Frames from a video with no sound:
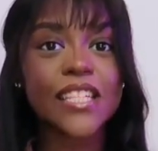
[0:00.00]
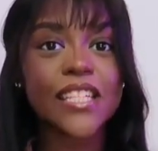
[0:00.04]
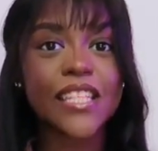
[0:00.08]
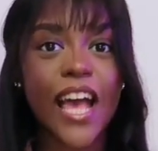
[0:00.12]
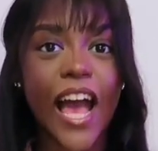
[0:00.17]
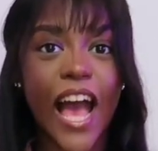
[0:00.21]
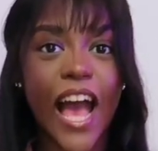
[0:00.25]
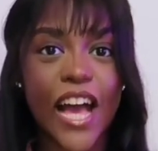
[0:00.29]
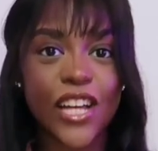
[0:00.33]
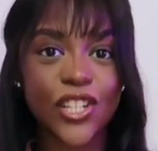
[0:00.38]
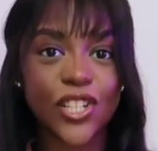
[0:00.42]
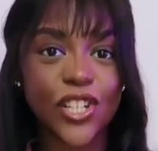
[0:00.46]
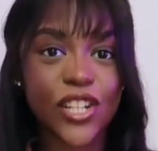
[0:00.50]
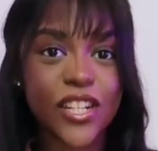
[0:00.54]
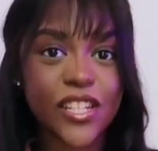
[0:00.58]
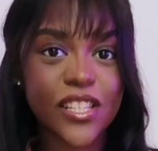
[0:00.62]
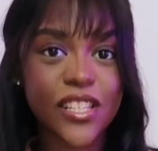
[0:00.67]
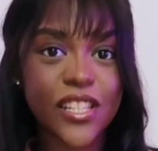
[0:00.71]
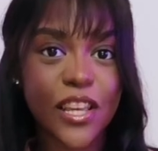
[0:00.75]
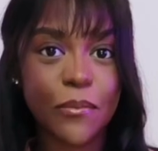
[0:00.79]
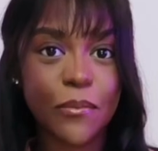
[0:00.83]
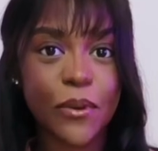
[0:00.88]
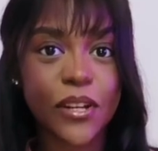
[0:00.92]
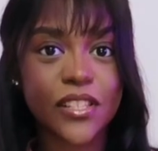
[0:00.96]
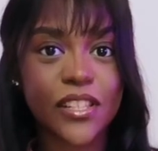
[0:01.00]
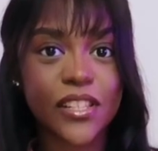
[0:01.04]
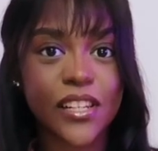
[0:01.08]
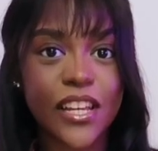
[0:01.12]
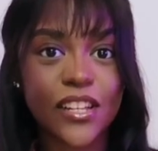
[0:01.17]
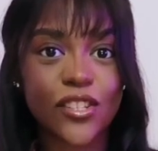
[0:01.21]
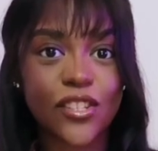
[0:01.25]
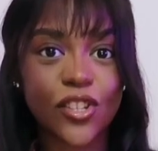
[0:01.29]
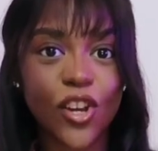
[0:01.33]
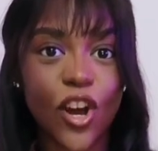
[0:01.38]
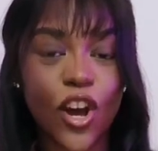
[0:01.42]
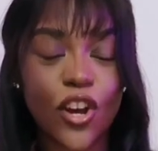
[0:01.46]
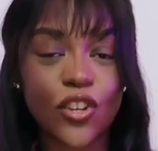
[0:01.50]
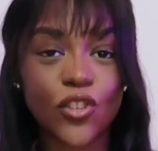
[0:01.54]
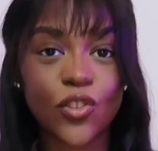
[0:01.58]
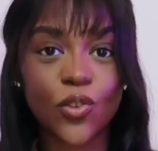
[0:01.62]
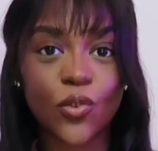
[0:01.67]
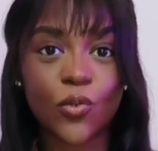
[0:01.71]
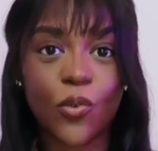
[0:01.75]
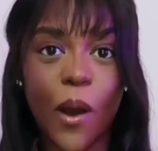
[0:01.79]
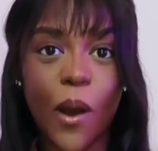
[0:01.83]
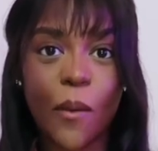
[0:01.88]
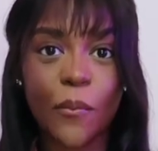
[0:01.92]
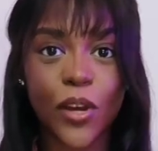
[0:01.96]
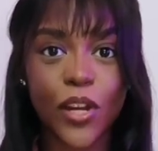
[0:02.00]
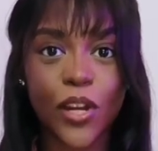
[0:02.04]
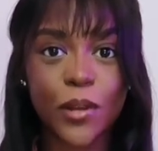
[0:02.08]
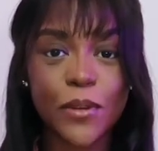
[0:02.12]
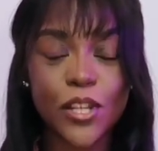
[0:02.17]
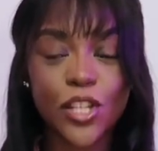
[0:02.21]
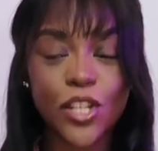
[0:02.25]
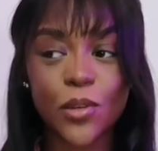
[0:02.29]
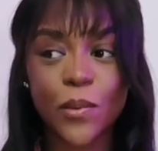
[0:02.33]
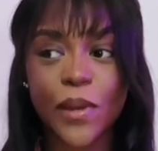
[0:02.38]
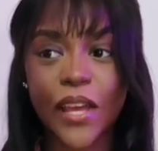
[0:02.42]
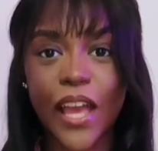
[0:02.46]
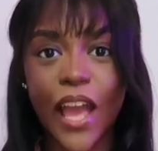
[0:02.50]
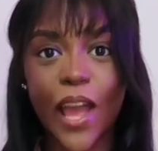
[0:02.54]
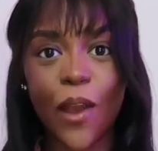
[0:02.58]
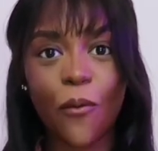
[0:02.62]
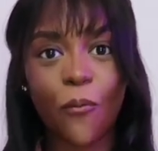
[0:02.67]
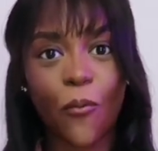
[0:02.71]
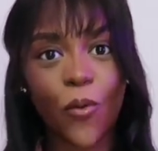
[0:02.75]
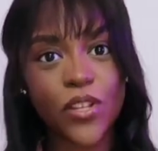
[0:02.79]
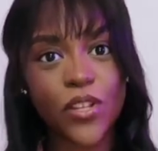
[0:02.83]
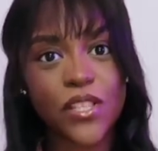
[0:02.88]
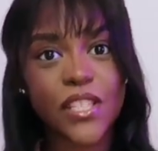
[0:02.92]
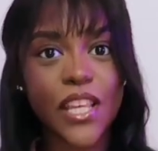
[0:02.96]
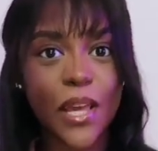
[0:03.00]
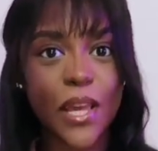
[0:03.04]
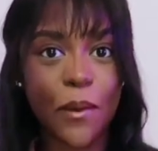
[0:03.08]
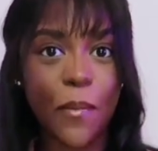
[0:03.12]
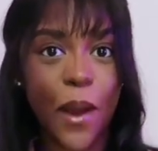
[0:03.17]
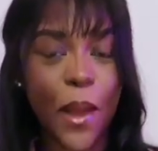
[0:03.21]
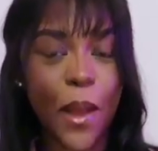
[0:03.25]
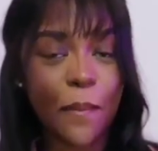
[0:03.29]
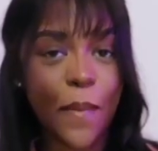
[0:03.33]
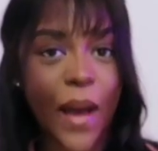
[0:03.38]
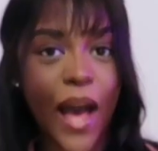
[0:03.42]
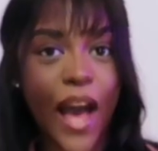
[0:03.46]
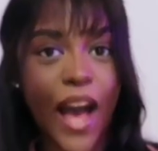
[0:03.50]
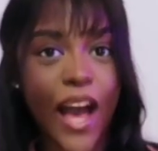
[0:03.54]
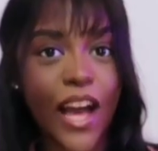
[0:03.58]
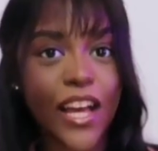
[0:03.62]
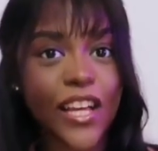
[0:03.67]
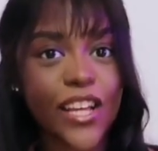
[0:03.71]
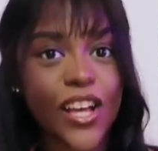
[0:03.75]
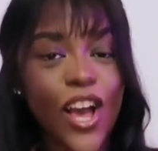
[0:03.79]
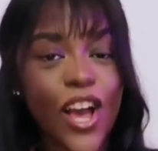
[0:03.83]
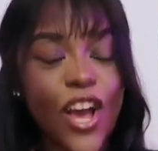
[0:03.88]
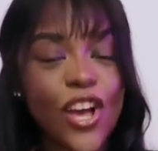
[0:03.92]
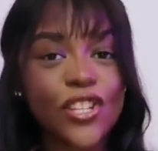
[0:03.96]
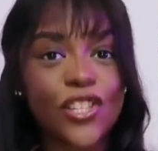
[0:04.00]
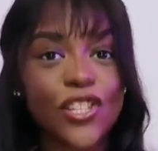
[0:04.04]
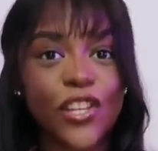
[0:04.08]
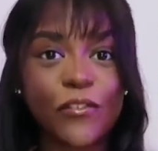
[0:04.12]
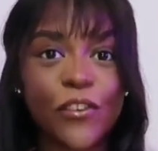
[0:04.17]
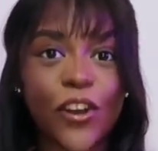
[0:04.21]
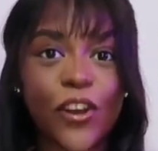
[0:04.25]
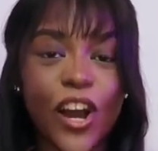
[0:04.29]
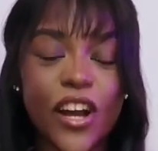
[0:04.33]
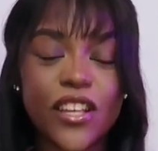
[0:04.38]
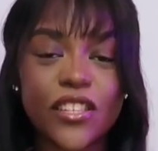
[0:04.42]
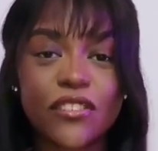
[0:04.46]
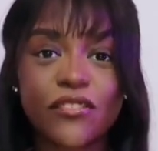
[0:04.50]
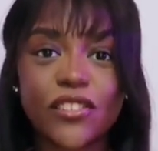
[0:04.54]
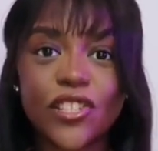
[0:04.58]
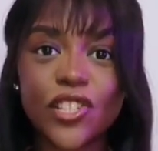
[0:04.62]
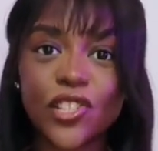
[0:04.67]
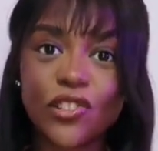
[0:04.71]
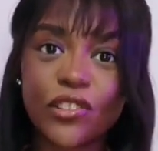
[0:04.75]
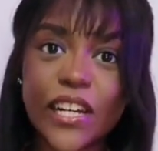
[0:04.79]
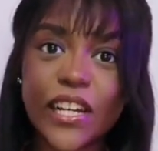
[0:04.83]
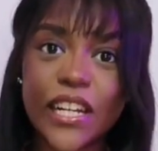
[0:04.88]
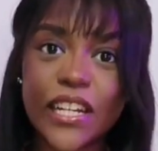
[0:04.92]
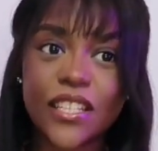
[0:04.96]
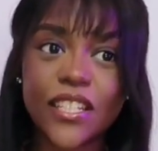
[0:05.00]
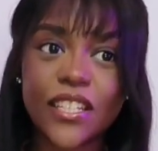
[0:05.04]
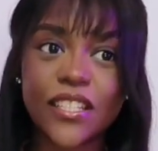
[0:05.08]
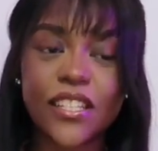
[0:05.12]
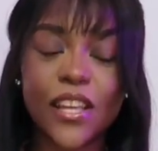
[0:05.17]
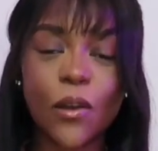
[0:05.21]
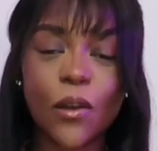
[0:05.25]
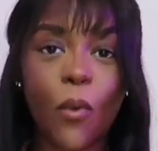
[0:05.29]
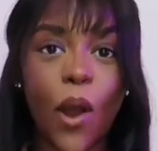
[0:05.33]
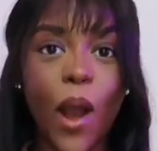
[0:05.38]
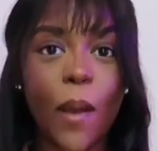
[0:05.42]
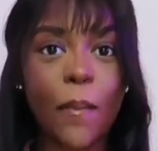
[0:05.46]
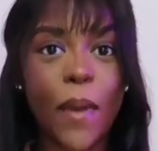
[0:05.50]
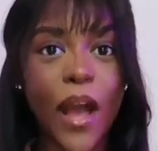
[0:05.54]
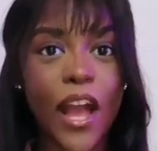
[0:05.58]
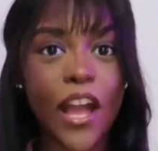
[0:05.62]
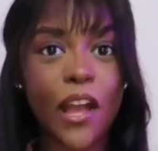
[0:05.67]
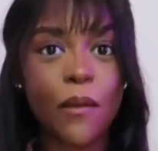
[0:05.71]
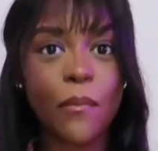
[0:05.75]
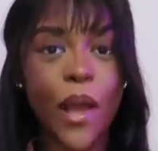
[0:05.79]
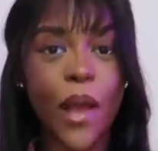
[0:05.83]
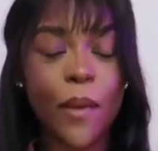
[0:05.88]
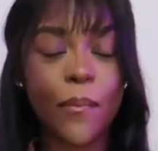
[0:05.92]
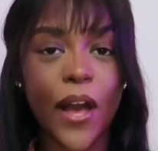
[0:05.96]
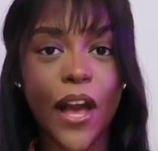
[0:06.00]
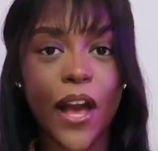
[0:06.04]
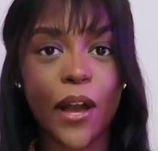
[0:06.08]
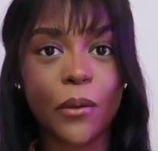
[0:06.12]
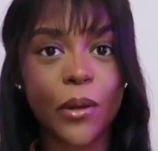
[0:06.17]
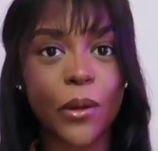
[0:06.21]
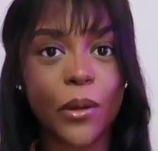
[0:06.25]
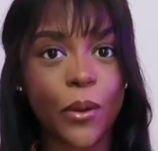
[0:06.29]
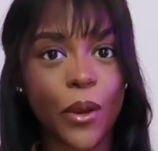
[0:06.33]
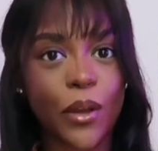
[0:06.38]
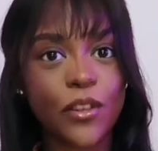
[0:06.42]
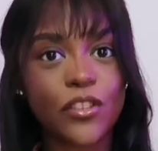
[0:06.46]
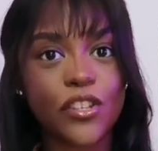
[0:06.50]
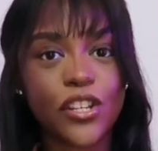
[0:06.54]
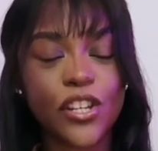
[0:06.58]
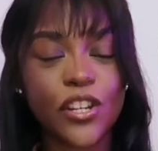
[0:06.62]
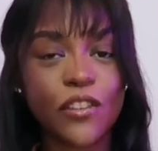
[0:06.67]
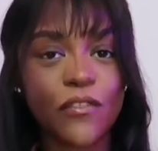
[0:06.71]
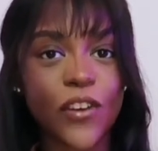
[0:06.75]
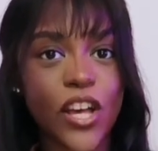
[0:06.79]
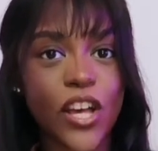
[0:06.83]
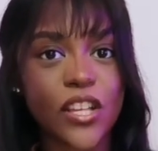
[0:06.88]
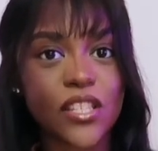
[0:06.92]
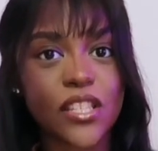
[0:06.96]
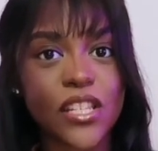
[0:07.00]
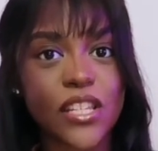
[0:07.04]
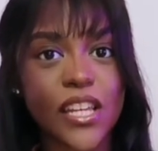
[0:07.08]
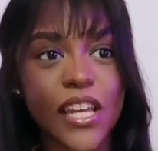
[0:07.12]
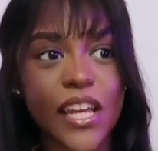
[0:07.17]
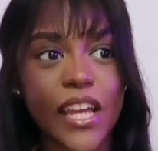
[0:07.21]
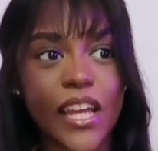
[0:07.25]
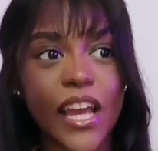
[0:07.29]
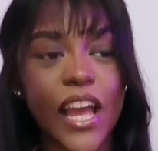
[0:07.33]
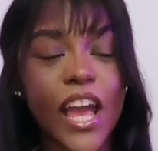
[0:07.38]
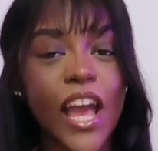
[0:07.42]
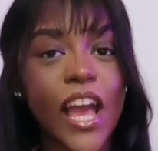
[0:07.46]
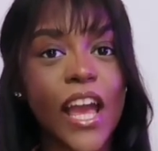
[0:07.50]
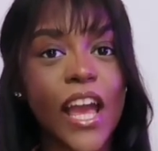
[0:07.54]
So as you can see by today's title, I'm going to be doing a what's in my bag. So if you guys are intrigued to see what I pack in my bag when I'm going to university,